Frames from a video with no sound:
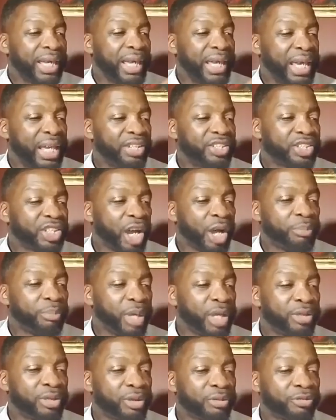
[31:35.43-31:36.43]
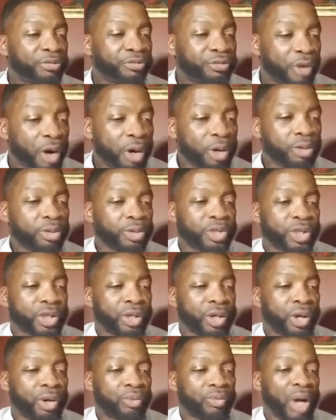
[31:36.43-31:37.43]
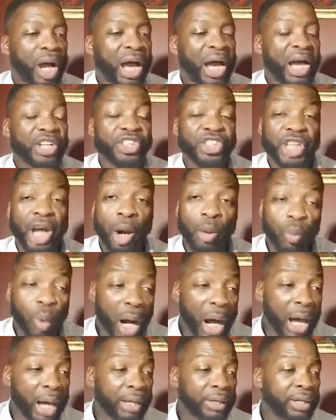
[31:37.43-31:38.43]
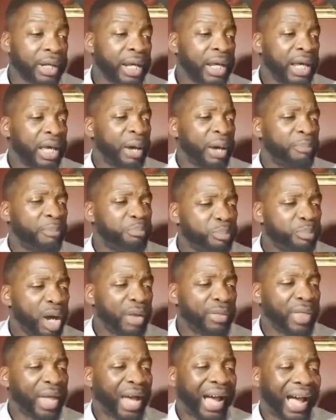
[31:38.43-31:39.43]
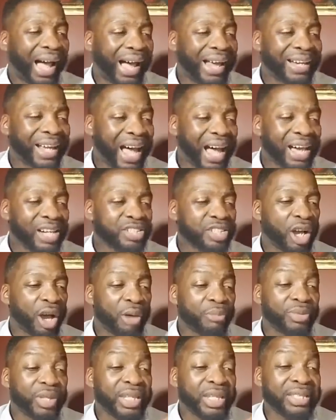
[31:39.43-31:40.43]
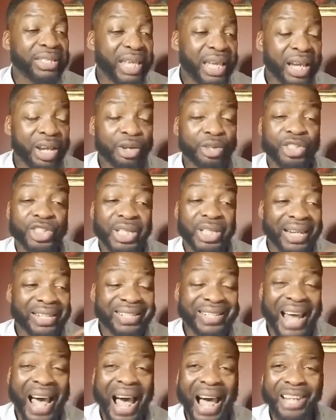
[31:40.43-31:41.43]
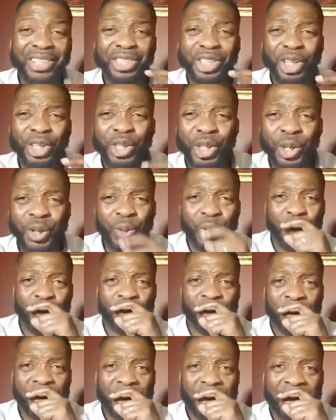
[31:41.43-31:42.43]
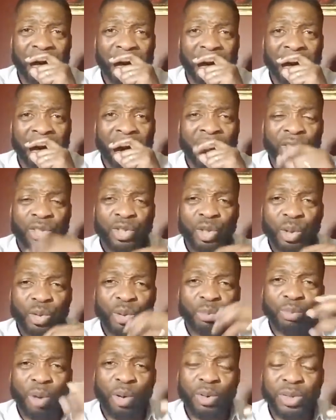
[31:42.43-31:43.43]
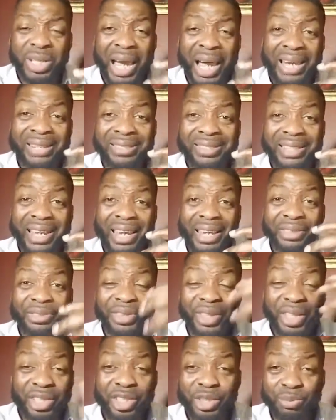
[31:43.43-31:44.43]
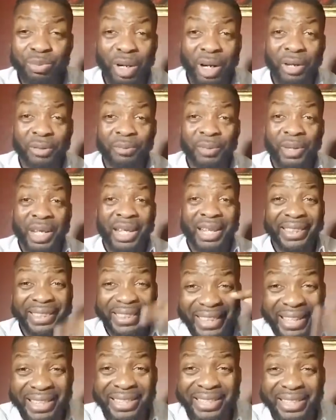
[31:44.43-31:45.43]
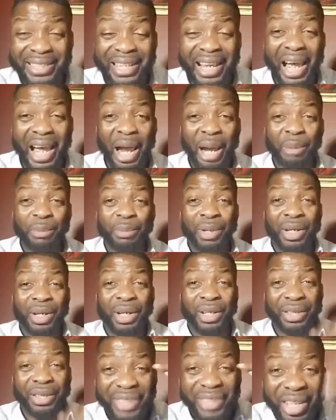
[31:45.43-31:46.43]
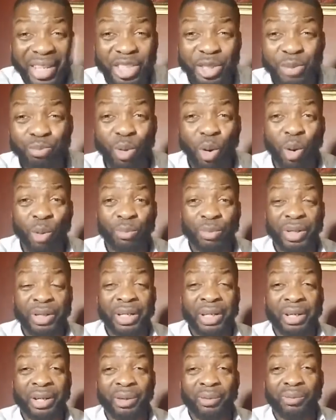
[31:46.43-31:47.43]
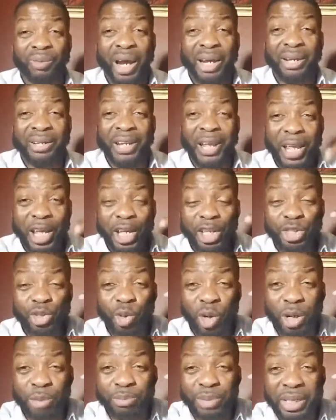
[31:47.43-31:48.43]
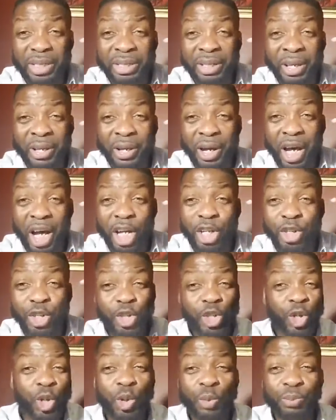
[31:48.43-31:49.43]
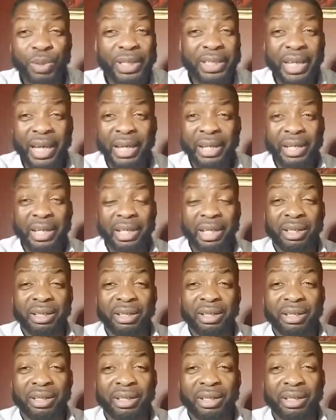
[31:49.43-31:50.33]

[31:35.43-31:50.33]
It shall be the first Ra'ashawan month, Kadash, of the year, Shana, to you. So the Most High is saying this month, this time, this moment, right, is going to be a new beginning.